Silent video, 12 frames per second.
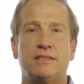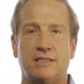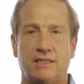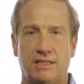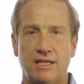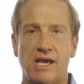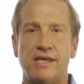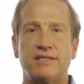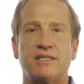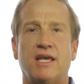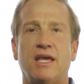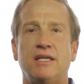T
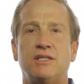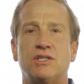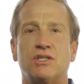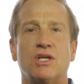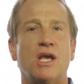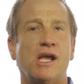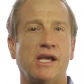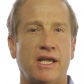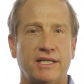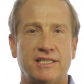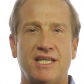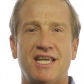S H,
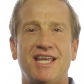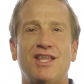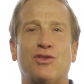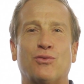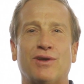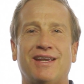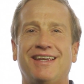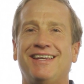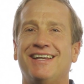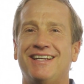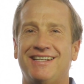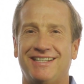T three,